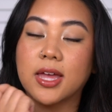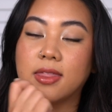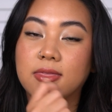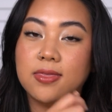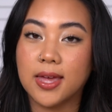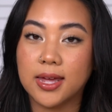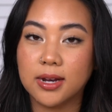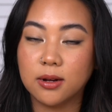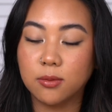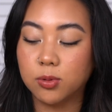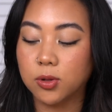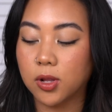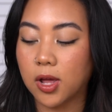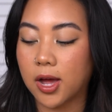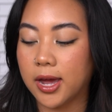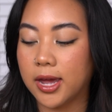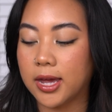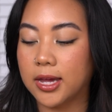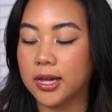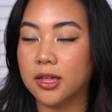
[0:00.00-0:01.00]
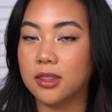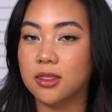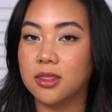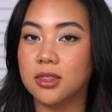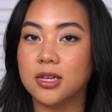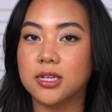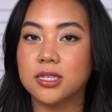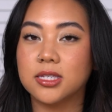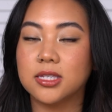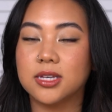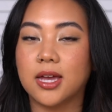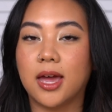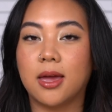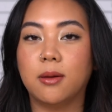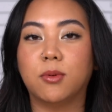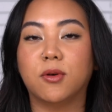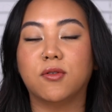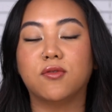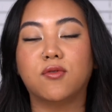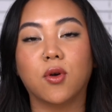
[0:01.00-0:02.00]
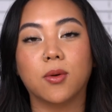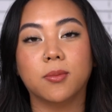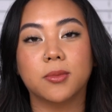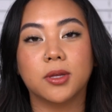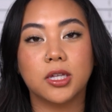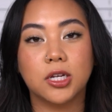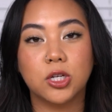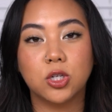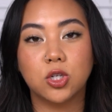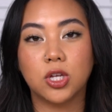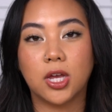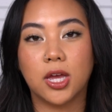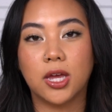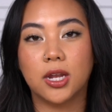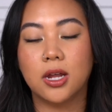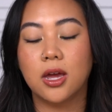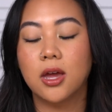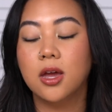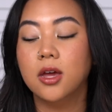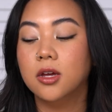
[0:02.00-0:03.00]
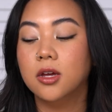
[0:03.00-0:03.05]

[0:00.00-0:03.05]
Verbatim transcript: and then applying this type of formulation